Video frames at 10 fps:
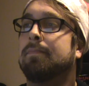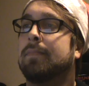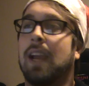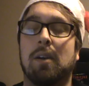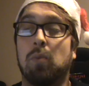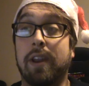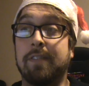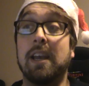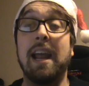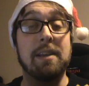Yeah,
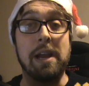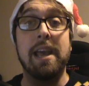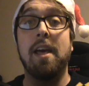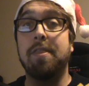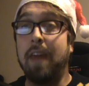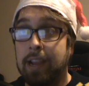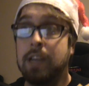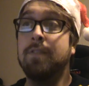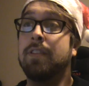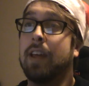whatever. Anyway,
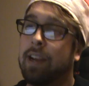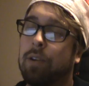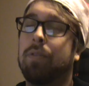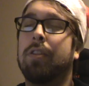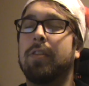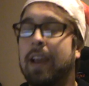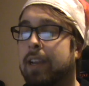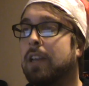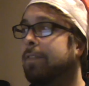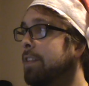thank you for
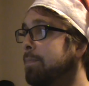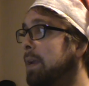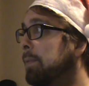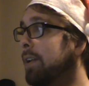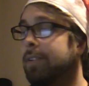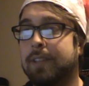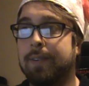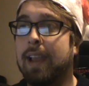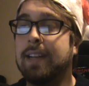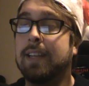the people who
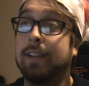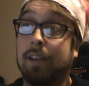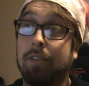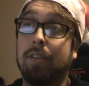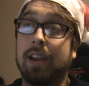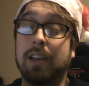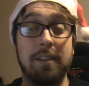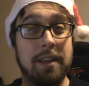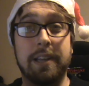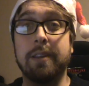donated. And thank
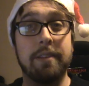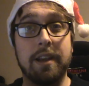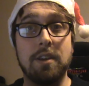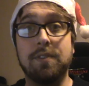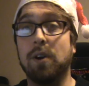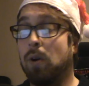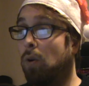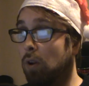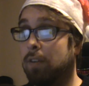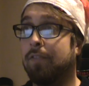you to
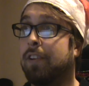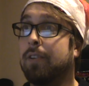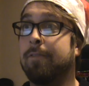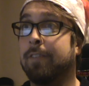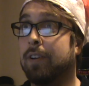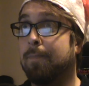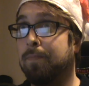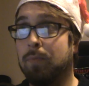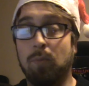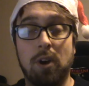all of you for
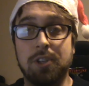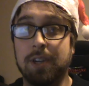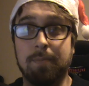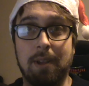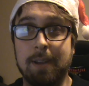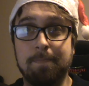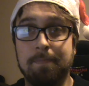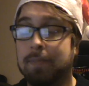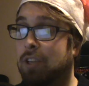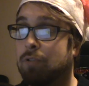watching my
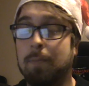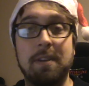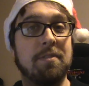crummy